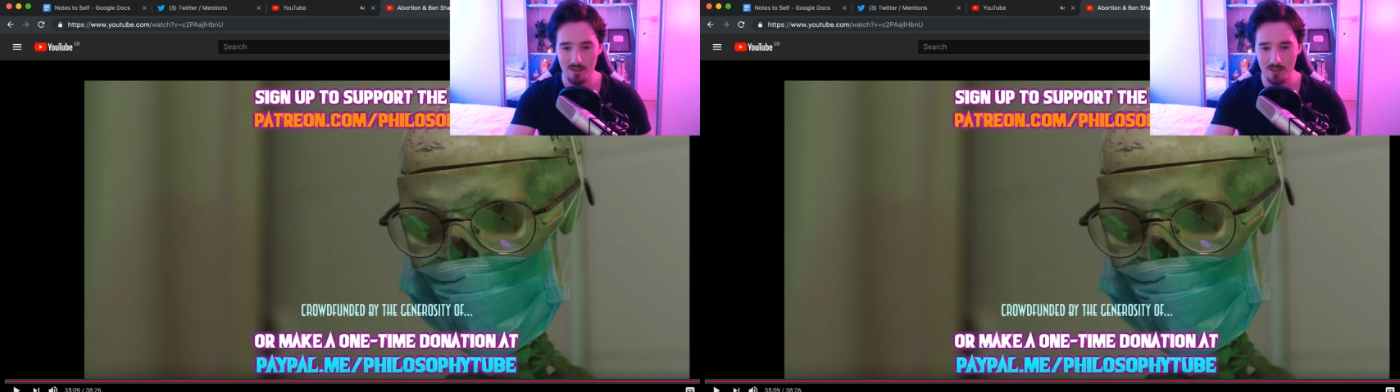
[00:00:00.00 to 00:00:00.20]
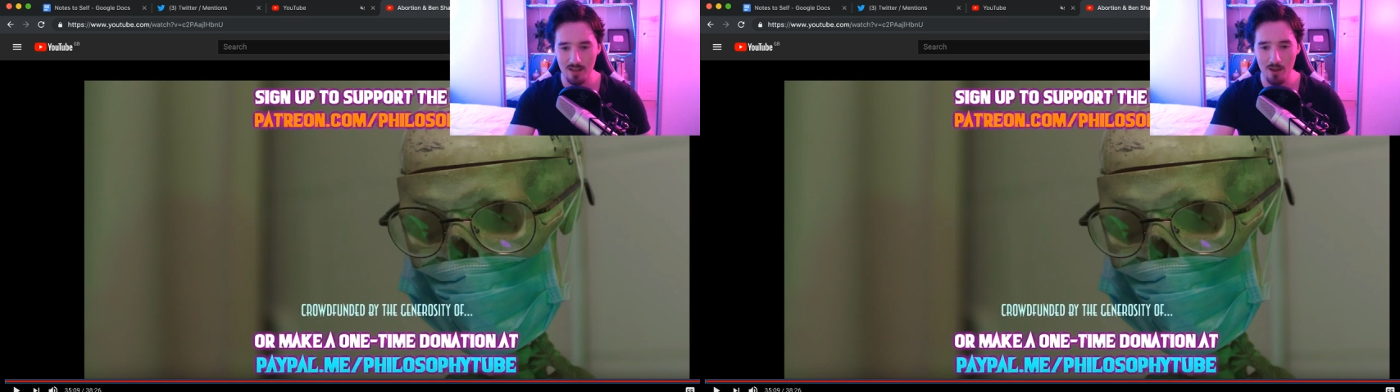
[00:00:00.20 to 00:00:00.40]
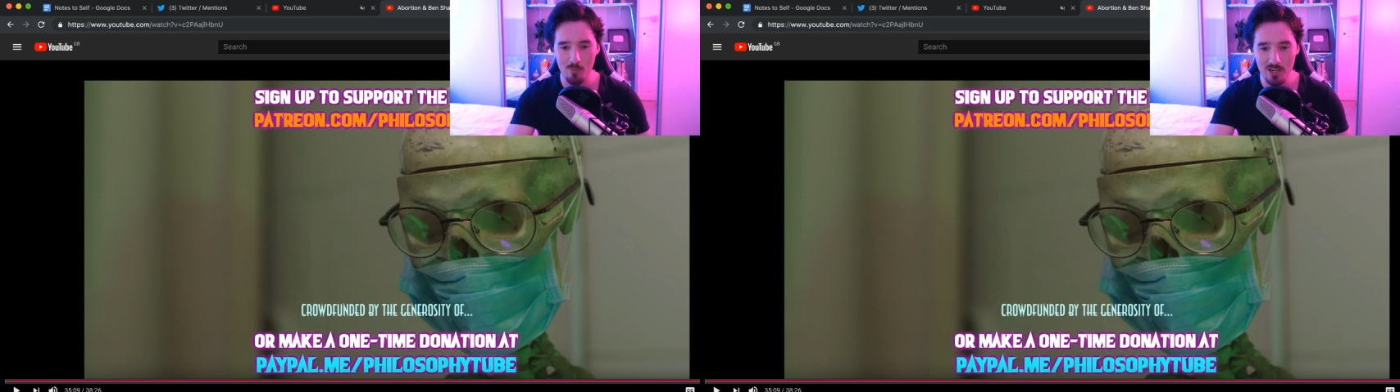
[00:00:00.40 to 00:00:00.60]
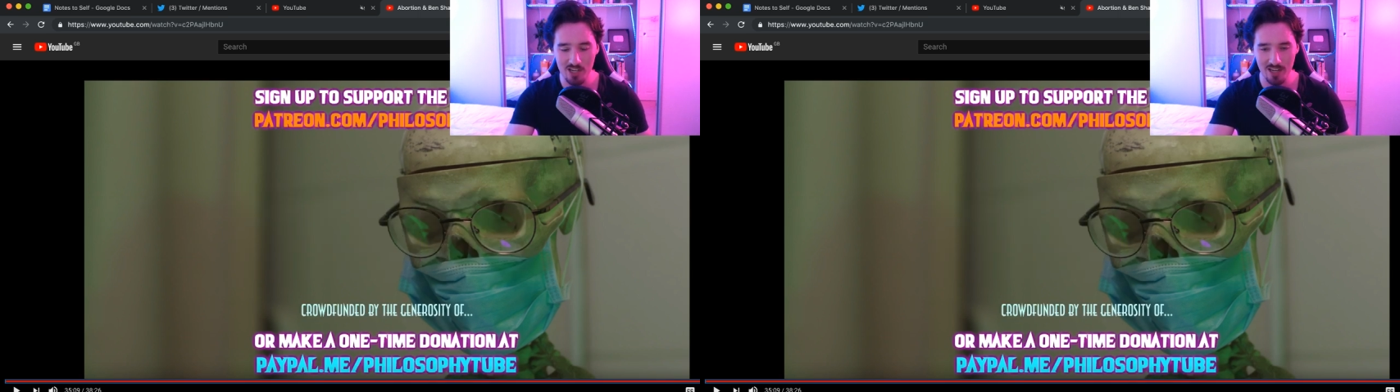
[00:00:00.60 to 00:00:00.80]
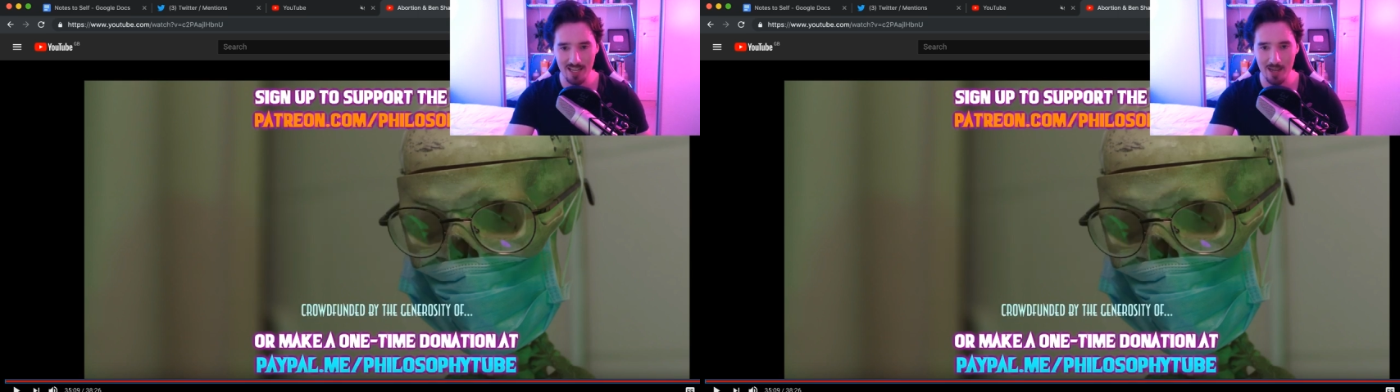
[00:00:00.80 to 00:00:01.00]

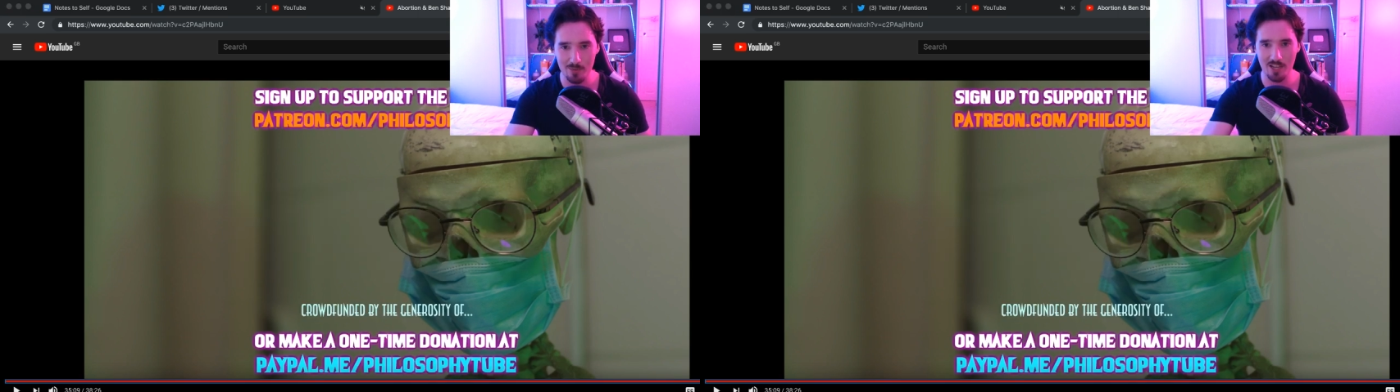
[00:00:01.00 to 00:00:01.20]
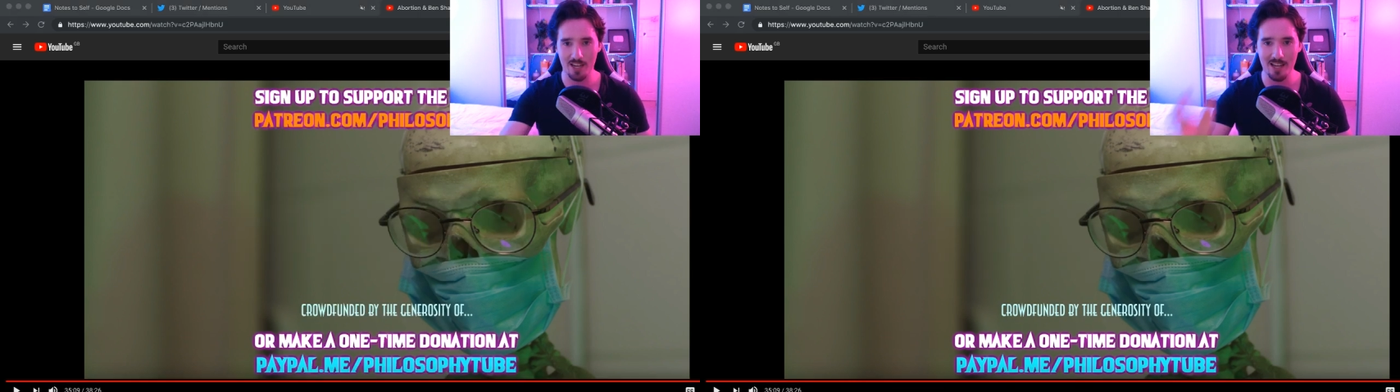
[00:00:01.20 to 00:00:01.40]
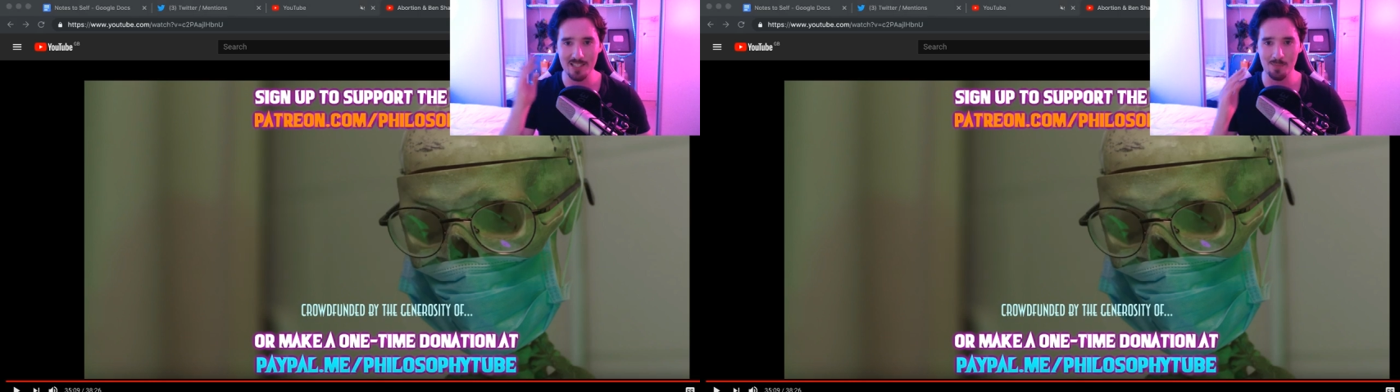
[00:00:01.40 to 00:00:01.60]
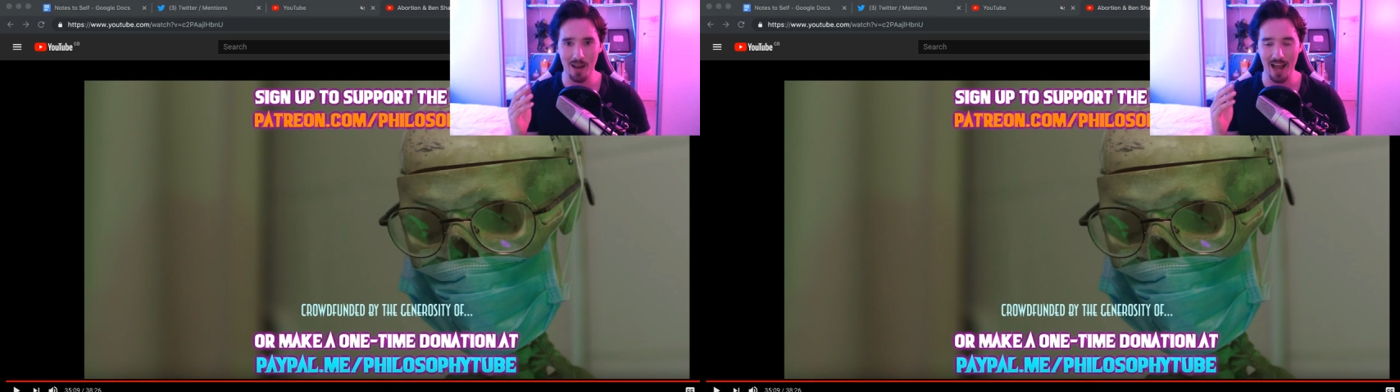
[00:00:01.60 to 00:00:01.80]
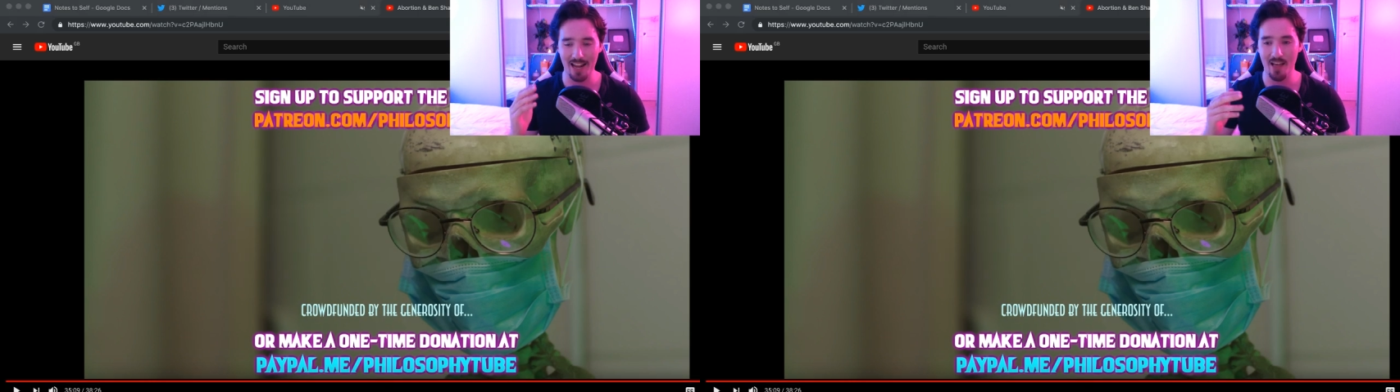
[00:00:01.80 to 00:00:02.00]
Originally, it was going to cut to black,